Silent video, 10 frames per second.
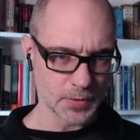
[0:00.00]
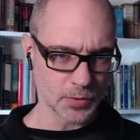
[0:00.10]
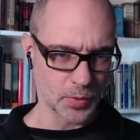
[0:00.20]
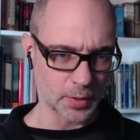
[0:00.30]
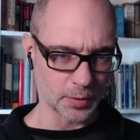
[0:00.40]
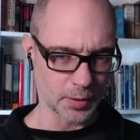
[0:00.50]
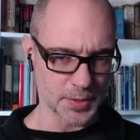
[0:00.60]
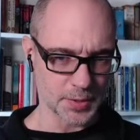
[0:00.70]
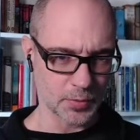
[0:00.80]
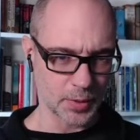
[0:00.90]
Quite
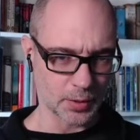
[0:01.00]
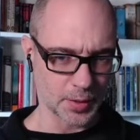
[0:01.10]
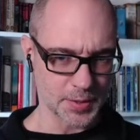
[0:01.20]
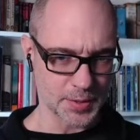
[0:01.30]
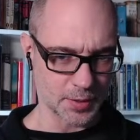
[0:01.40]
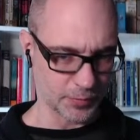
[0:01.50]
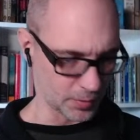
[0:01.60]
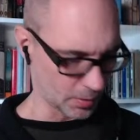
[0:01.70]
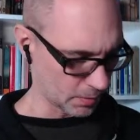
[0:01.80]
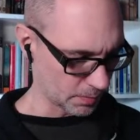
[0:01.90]
a lot of stuff
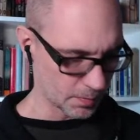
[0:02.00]
there.